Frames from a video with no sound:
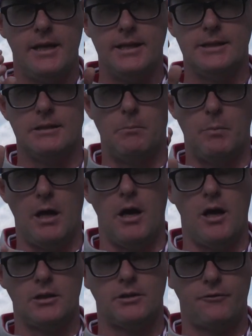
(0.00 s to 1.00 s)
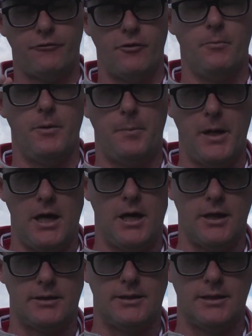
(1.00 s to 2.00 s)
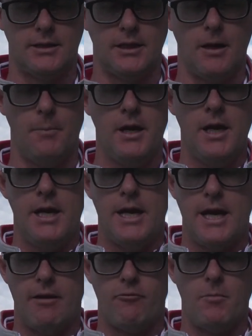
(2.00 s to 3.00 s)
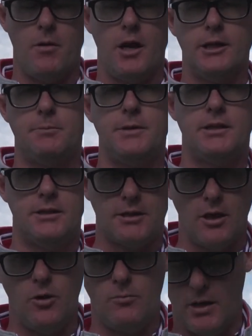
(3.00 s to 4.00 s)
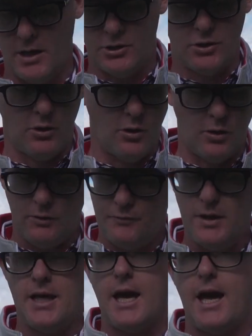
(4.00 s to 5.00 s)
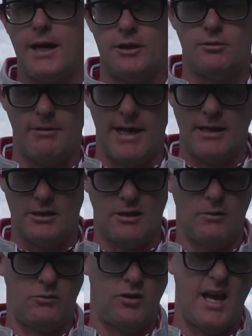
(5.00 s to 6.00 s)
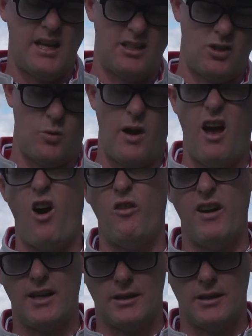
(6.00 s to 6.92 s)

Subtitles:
This is a blast from the past, this club. It reminds me so much of the X range, so X12,